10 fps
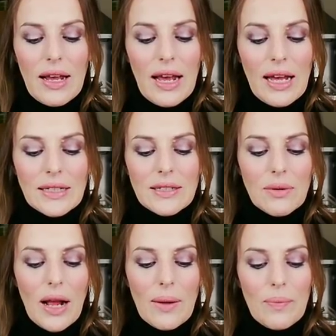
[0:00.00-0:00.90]
And
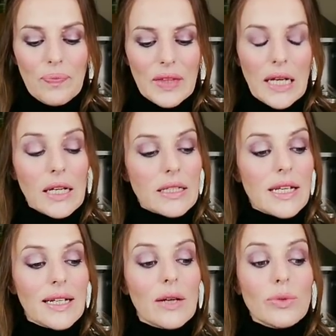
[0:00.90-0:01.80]
like I
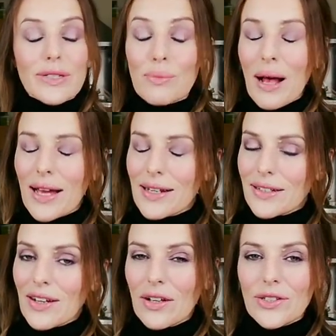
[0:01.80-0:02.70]
said, I will smile
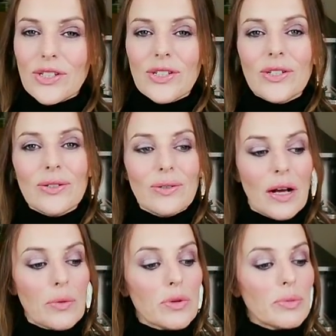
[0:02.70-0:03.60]
and nod to you,
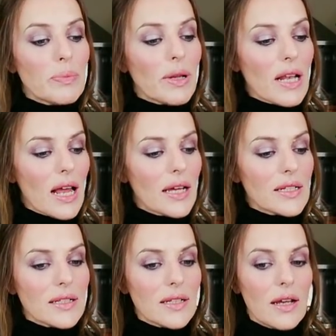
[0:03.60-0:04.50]
I will be
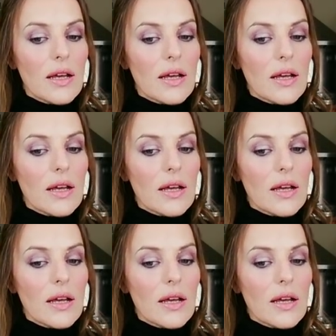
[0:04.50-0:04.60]
polite,